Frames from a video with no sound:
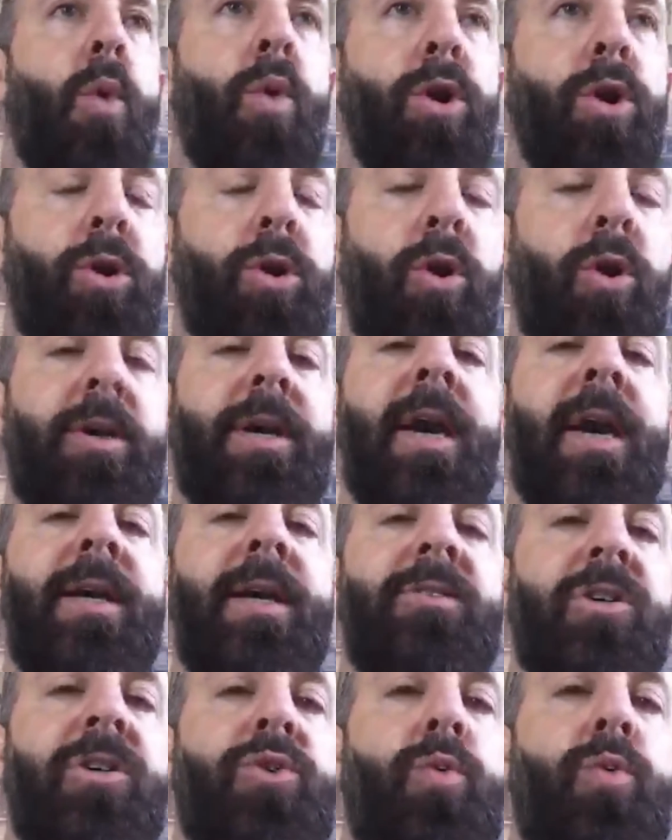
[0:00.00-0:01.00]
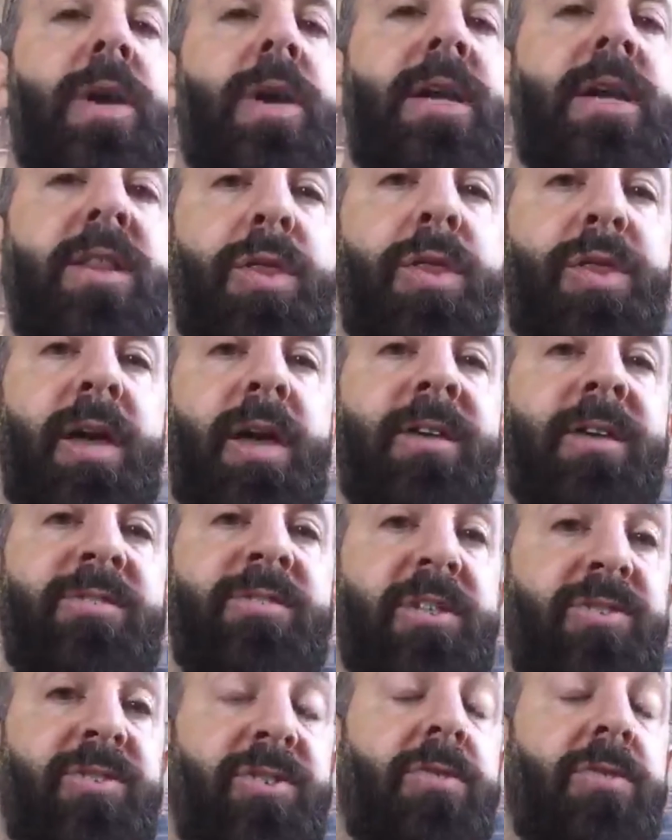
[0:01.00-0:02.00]
We're looking to tweak the things
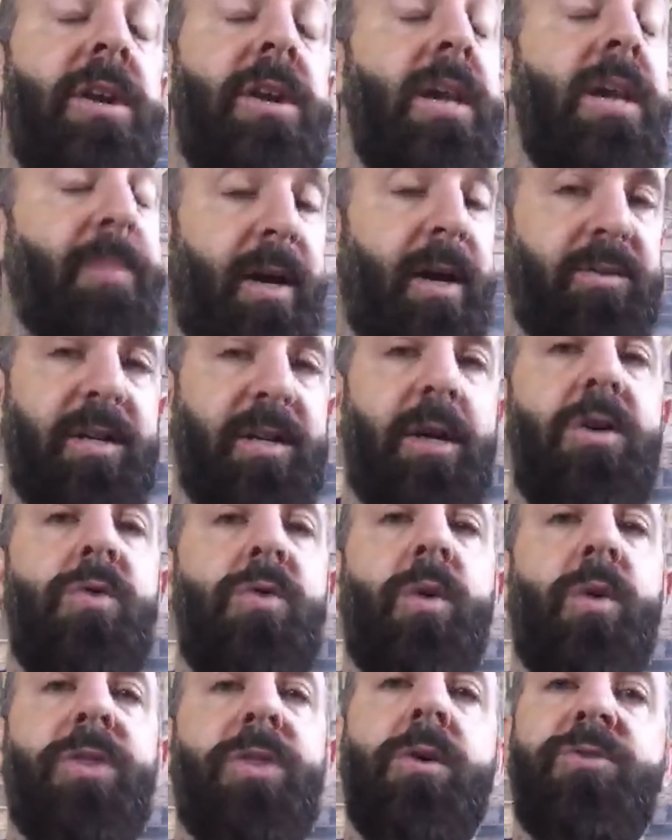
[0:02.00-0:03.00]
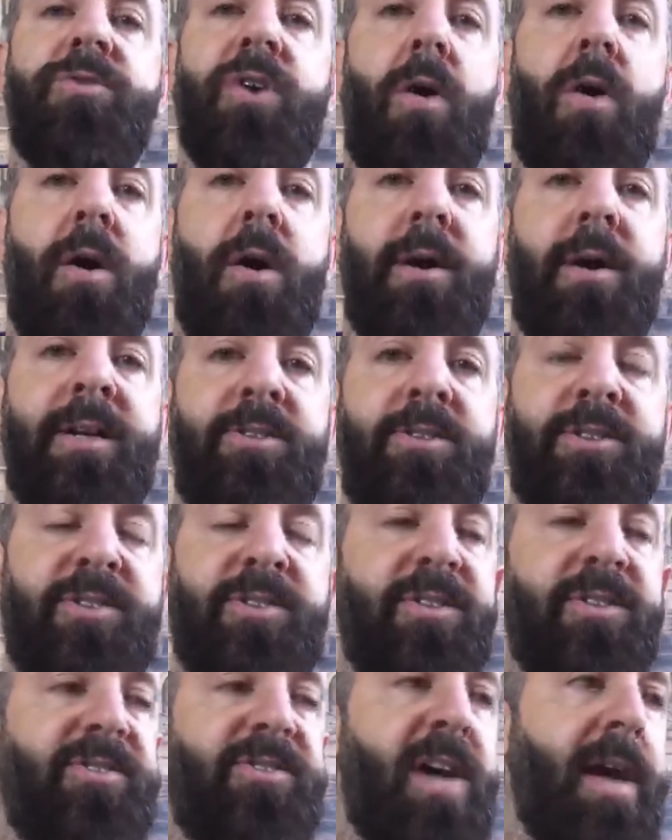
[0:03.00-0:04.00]
that scream. And I'll tell you what those are in
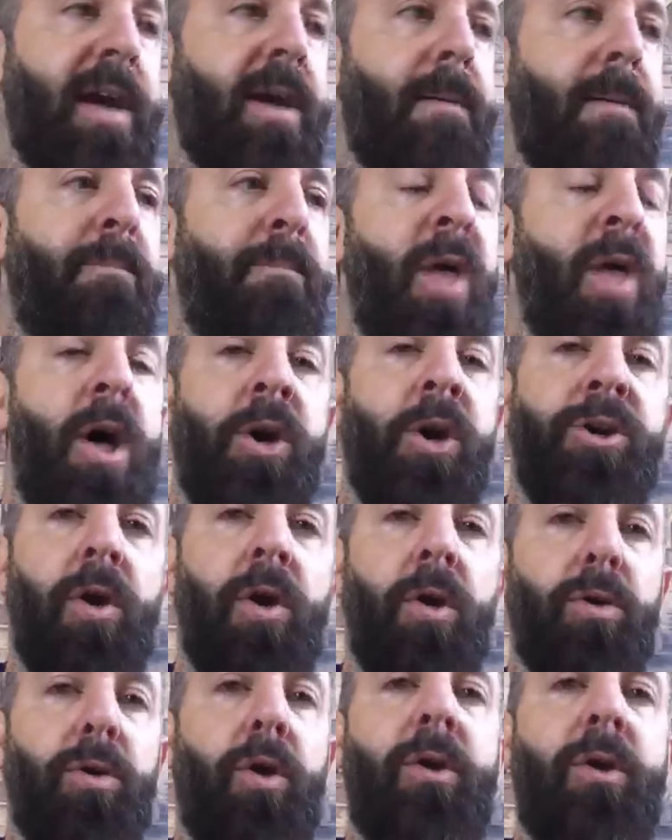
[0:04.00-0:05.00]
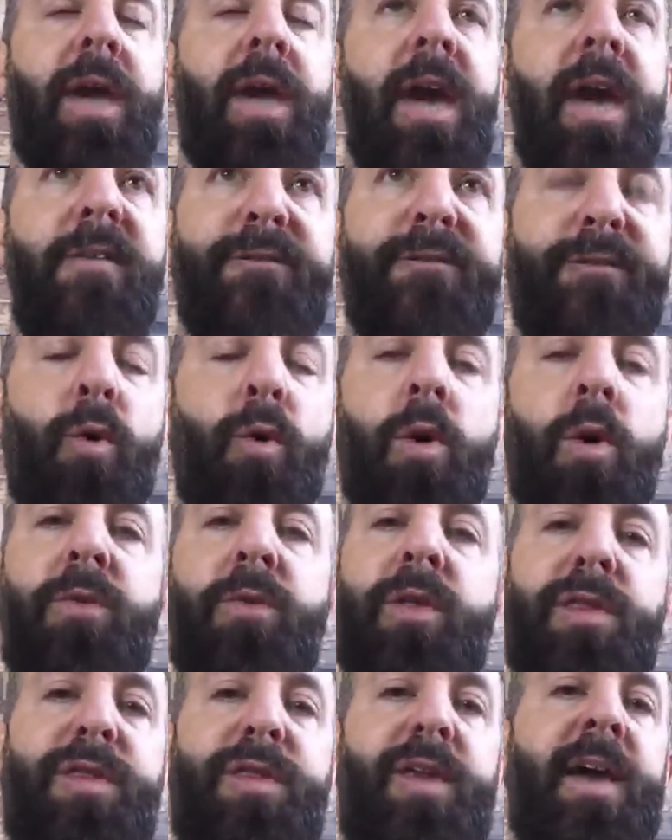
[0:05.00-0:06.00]
just a second. You're looking for
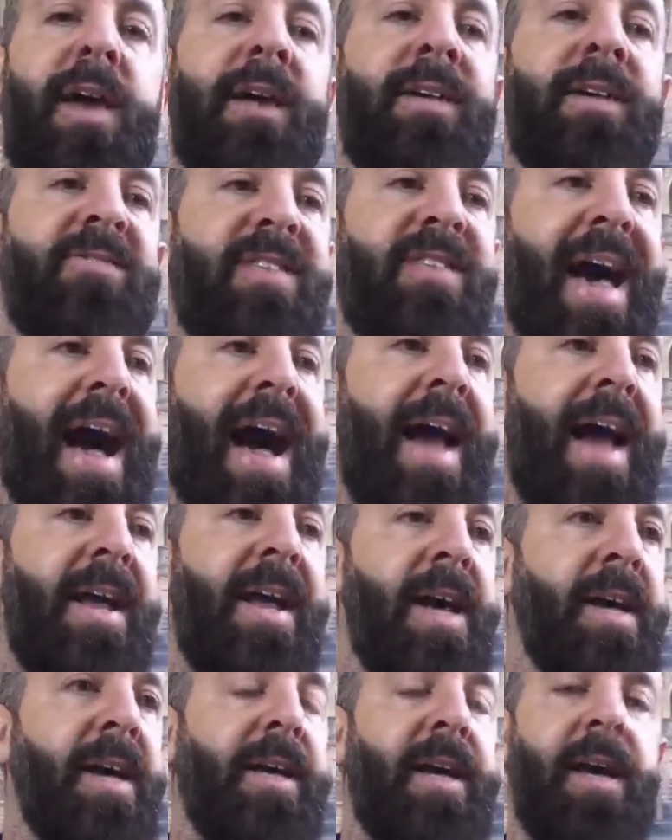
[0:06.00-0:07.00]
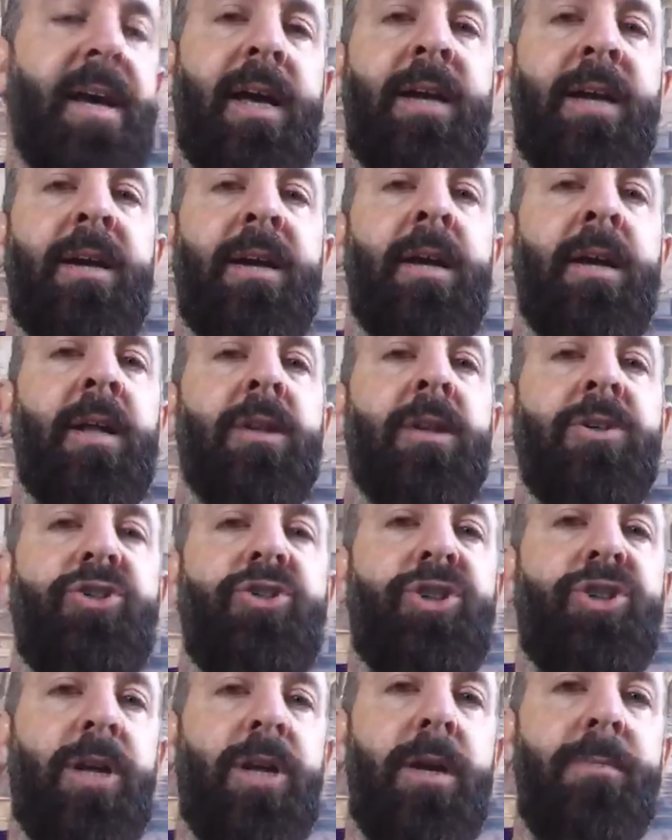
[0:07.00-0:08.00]
the things that can
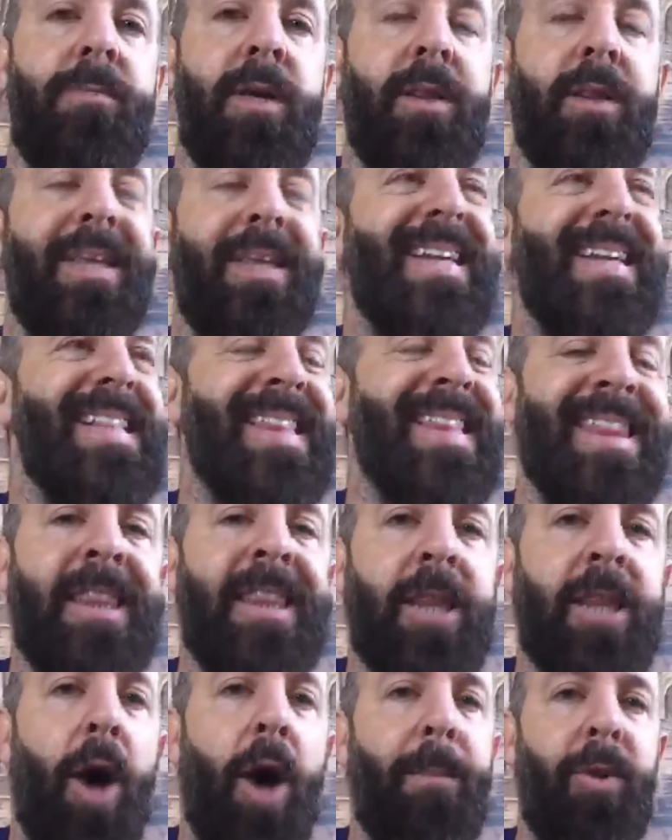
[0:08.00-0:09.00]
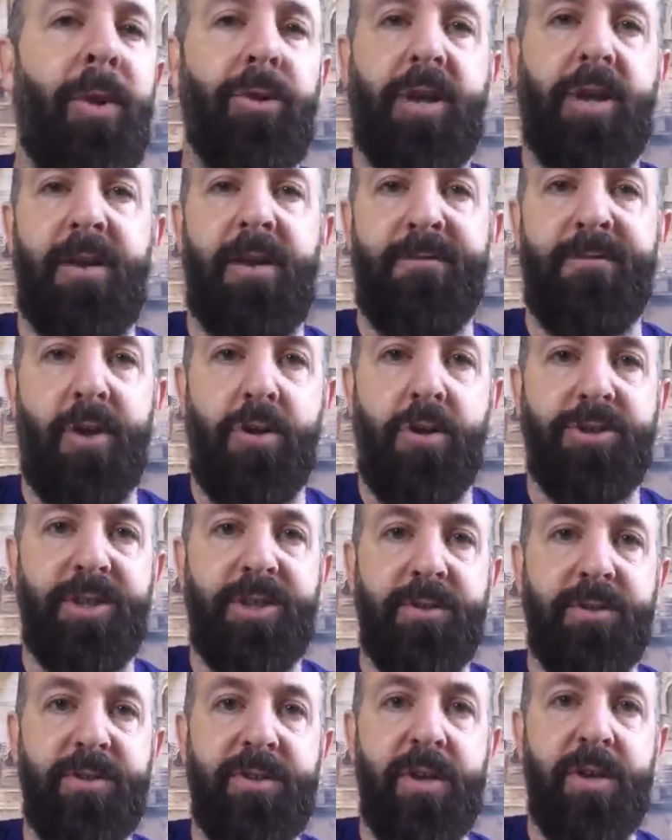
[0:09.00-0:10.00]
legitimately double
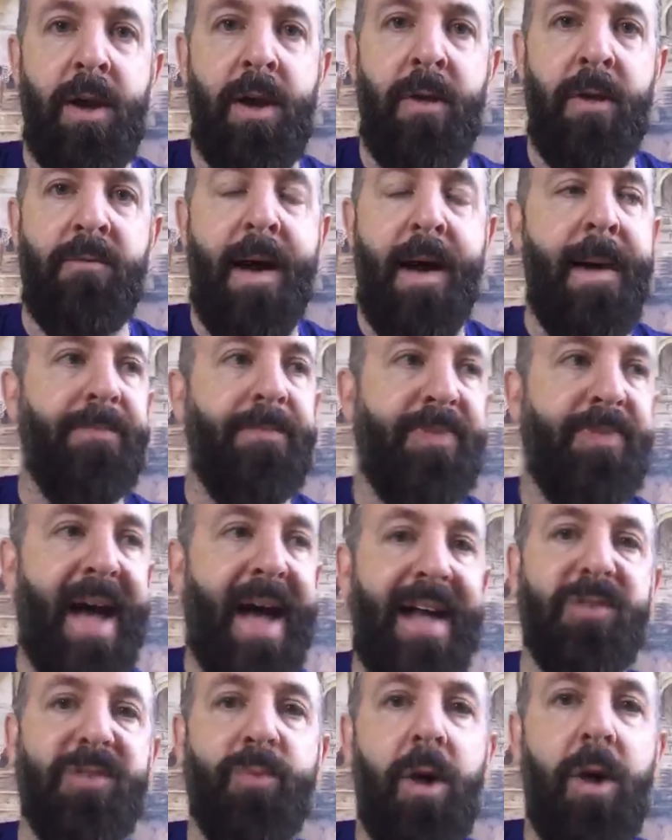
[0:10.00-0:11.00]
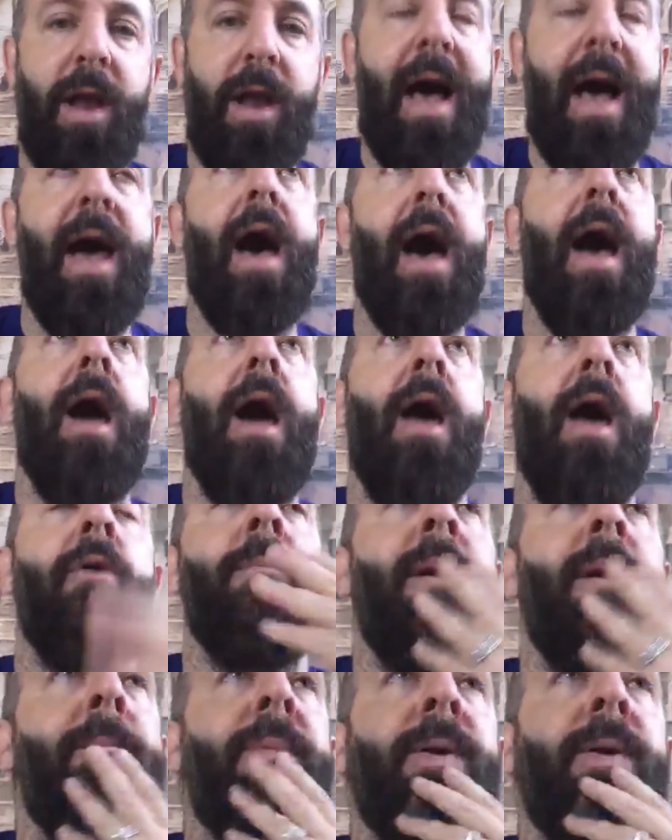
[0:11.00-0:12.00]
conversions. Right? That's what I
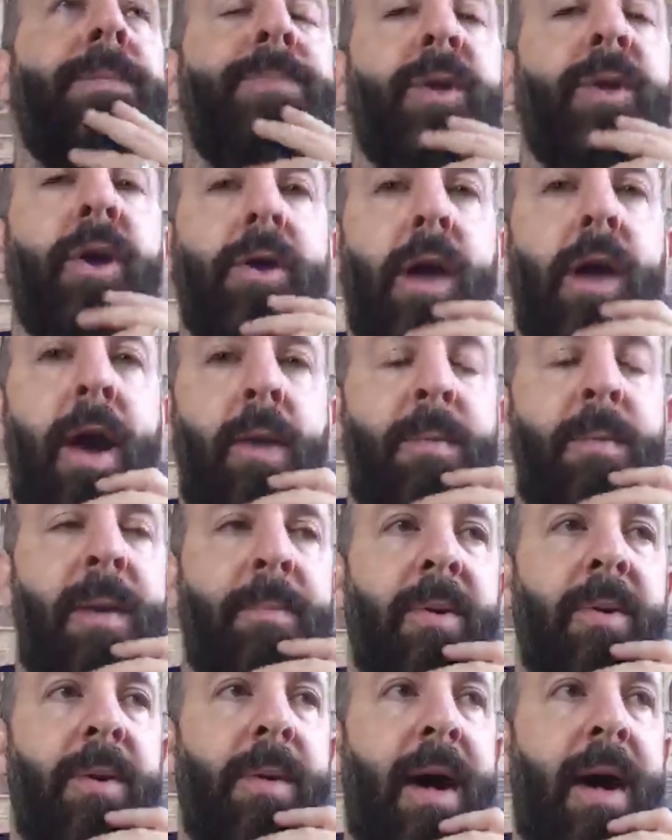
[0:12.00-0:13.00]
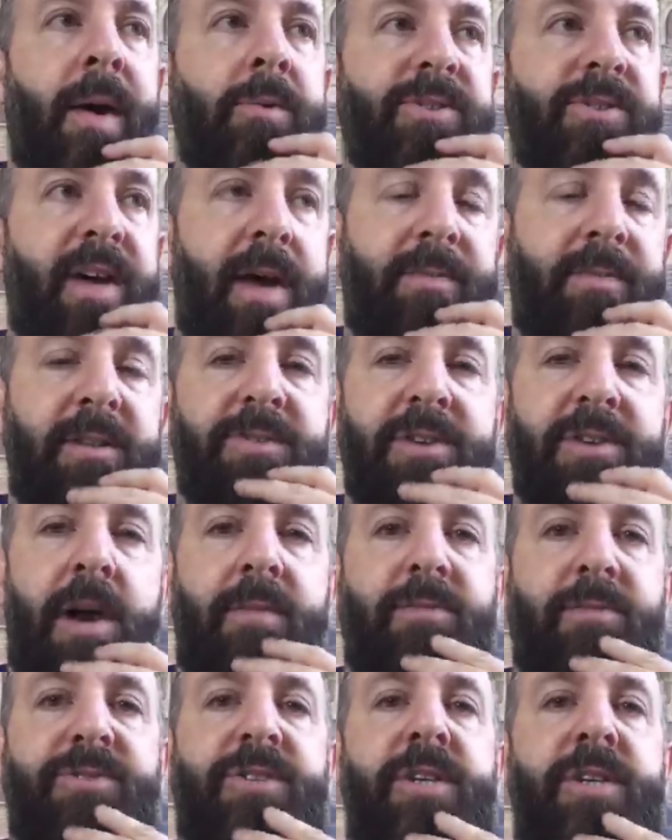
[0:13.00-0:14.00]
remember. Look, I remember I was having this
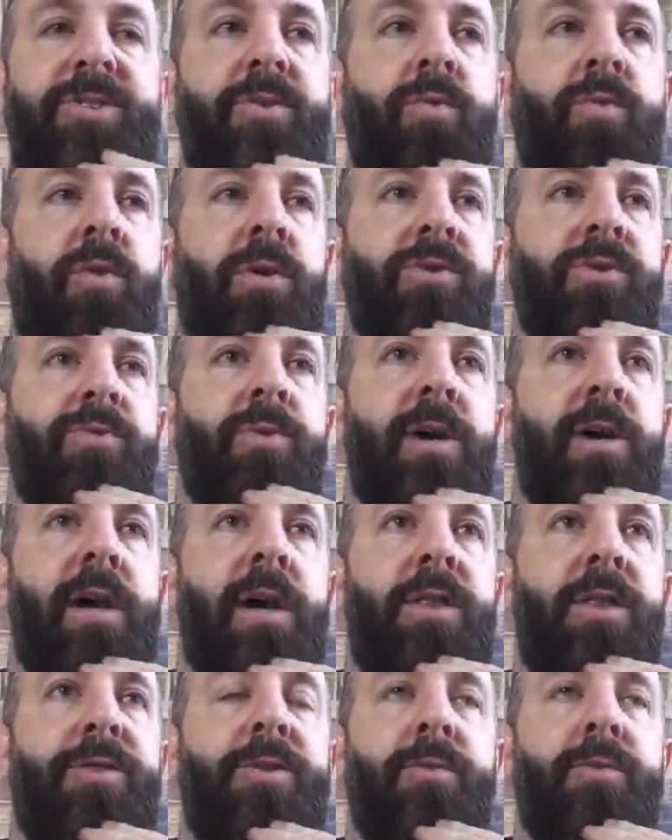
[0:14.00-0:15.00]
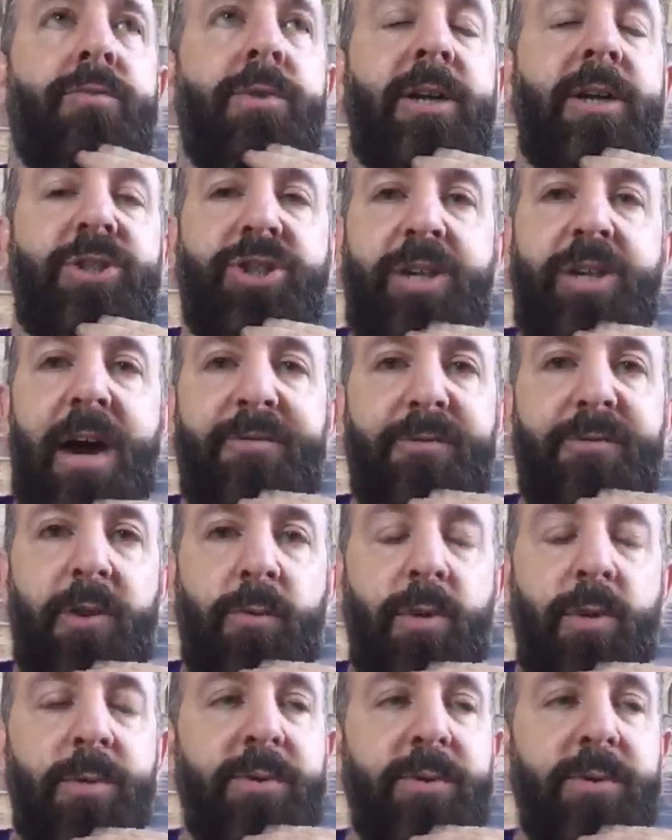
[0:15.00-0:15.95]
conversation once with Rich Sheffrin.